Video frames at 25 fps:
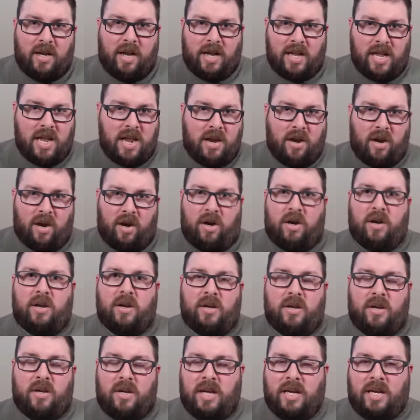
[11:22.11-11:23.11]
A year.
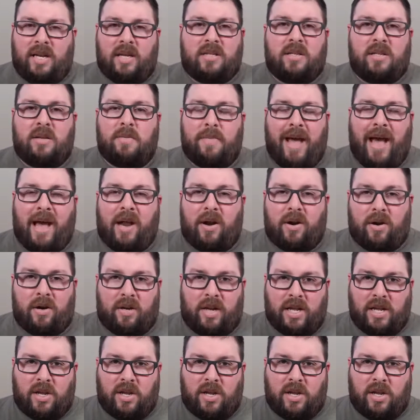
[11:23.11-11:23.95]
It doesn't matter.